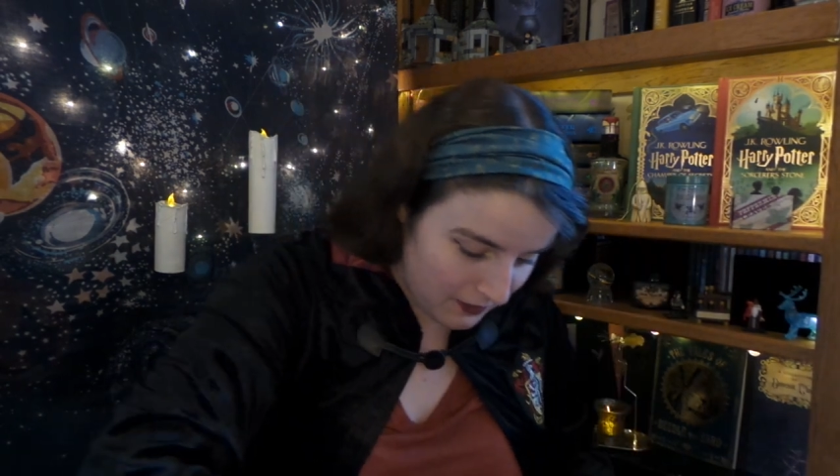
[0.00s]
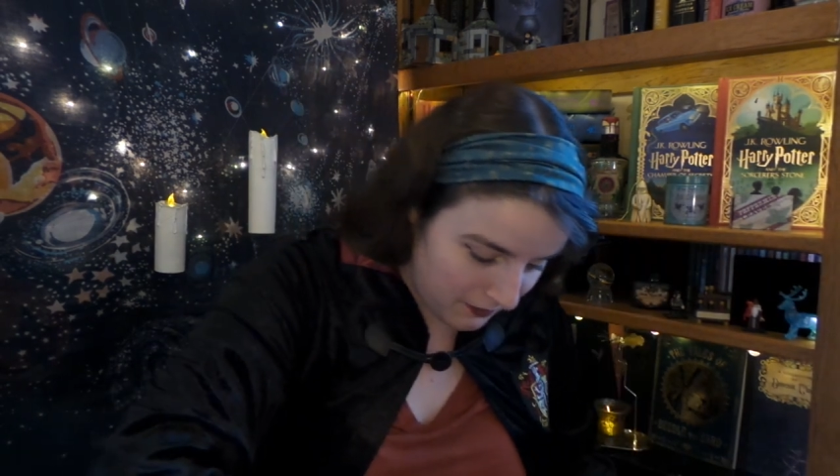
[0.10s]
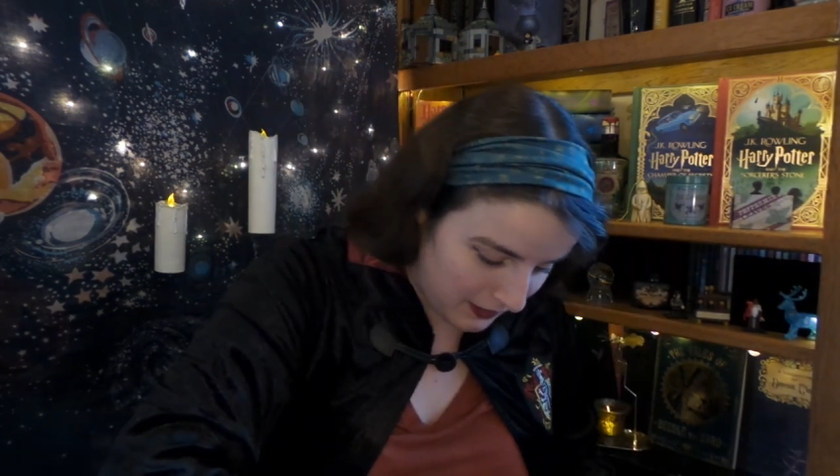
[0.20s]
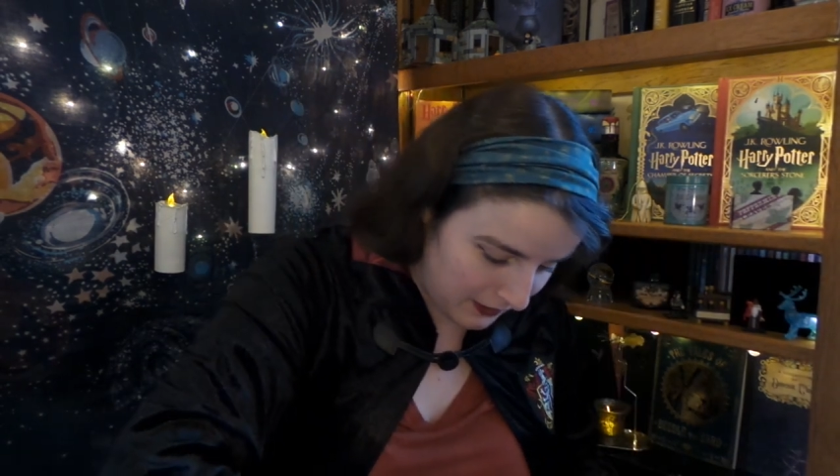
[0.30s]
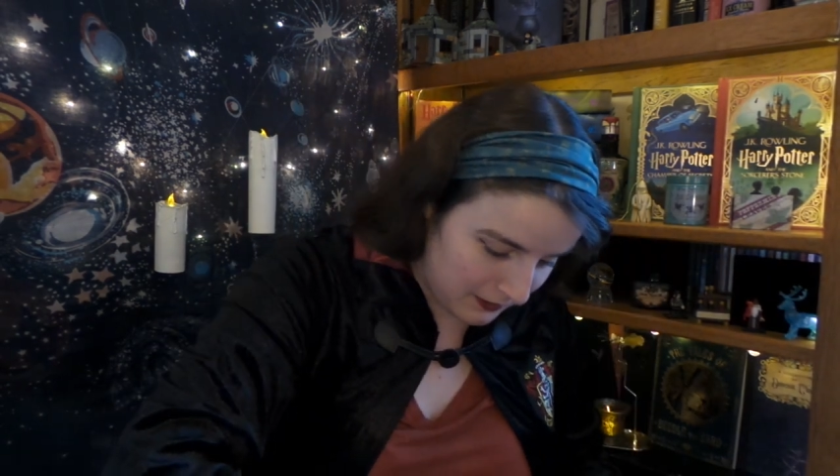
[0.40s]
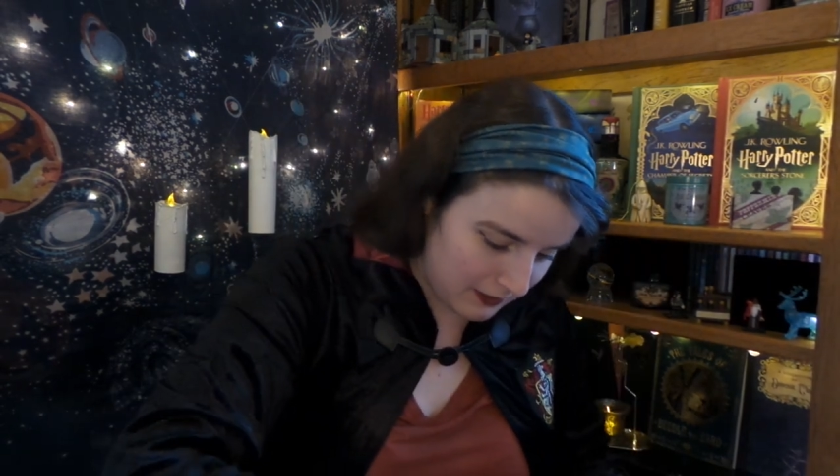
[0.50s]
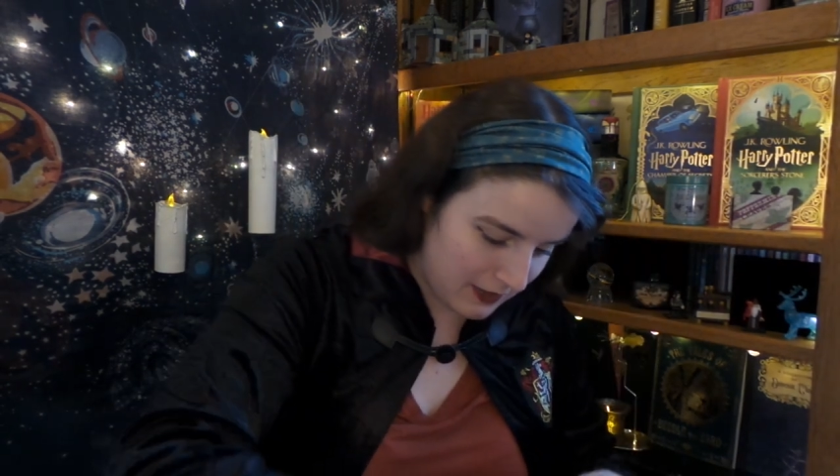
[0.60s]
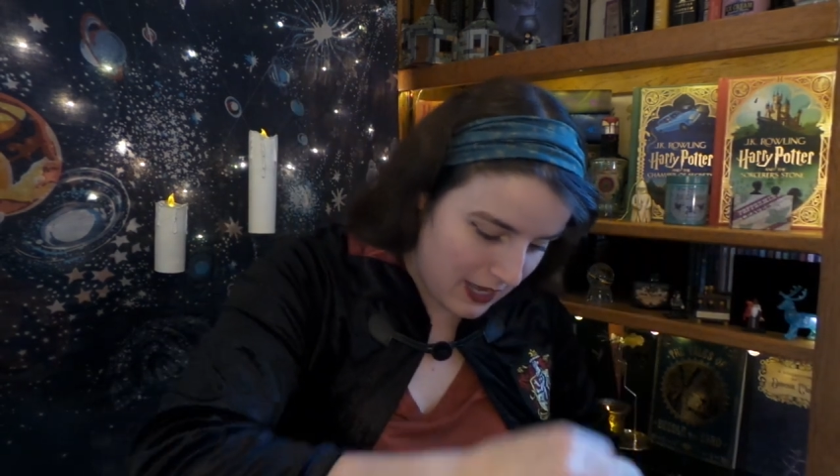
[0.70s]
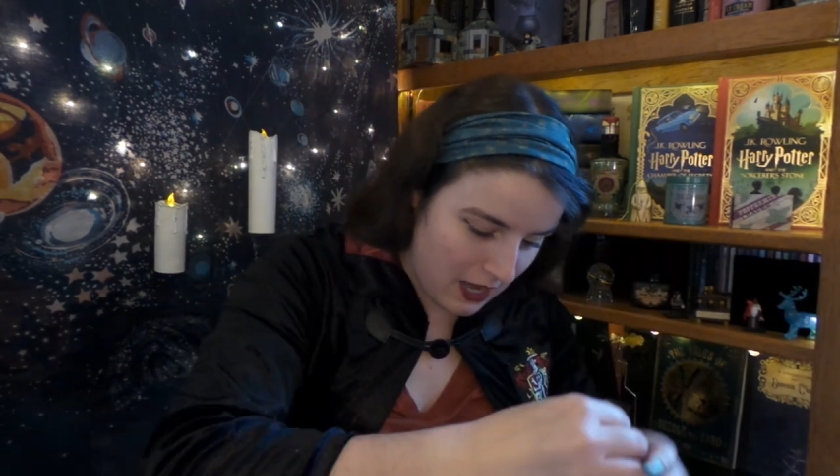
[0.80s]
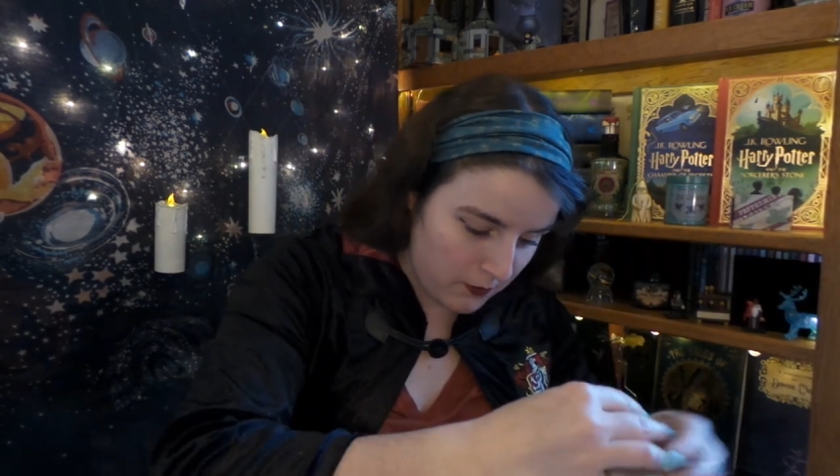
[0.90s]
Okay,
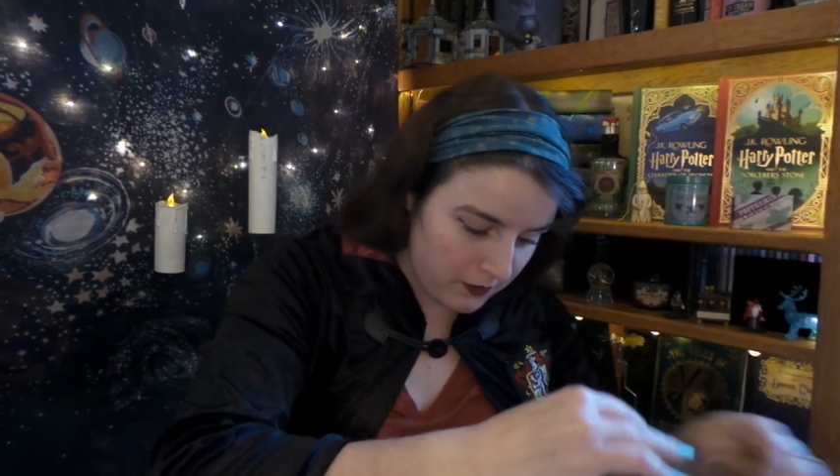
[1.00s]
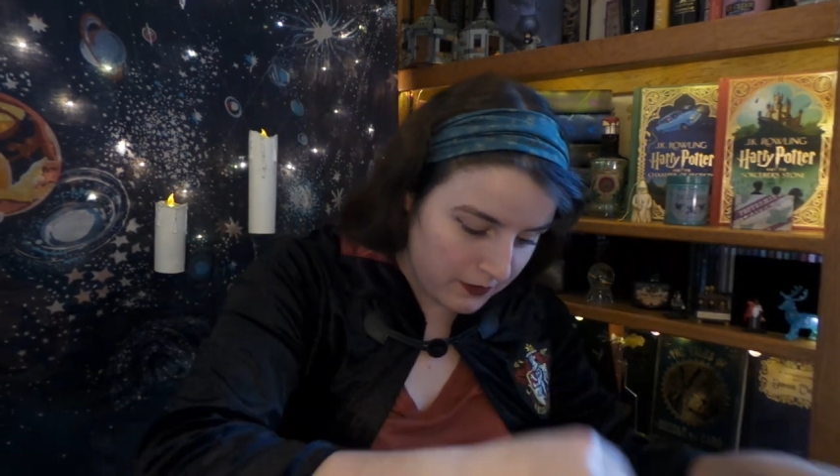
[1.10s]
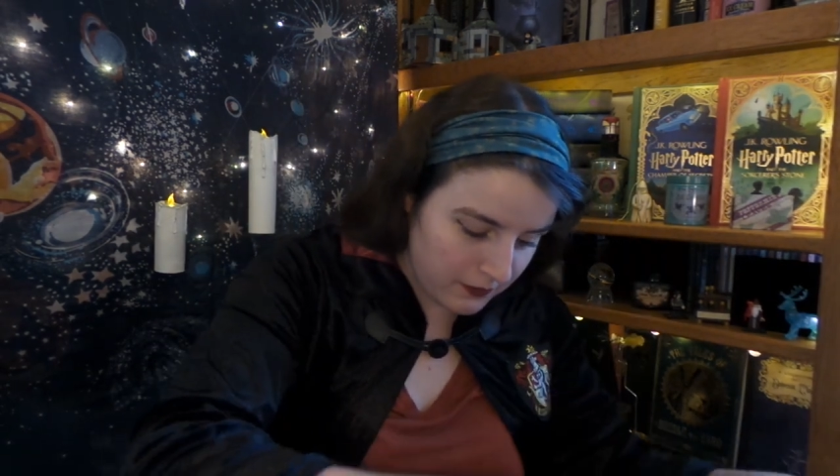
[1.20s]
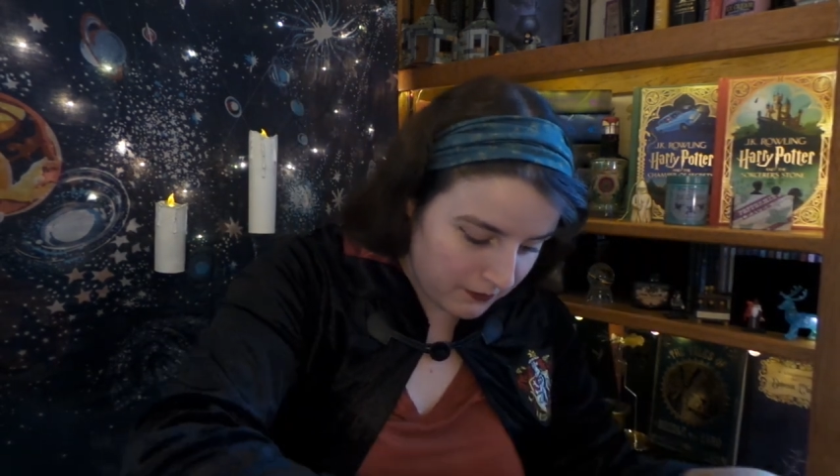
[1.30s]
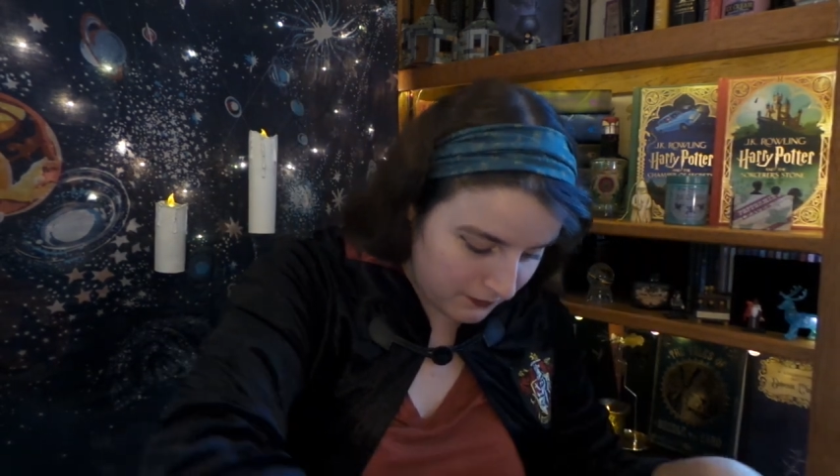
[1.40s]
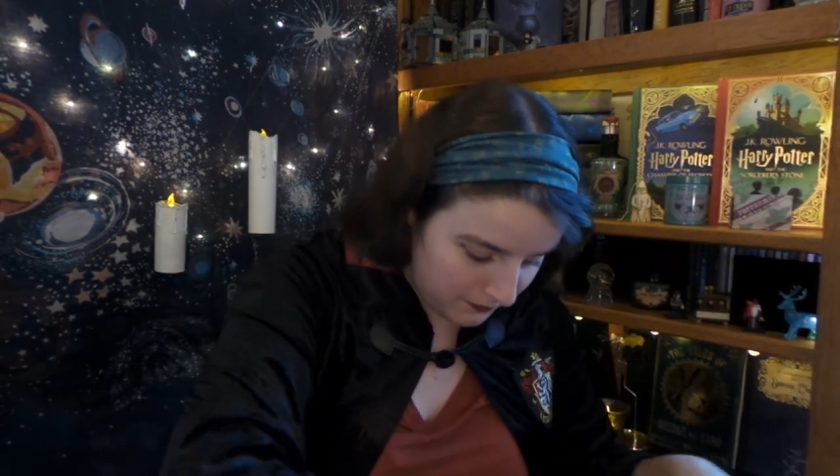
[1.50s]
now we're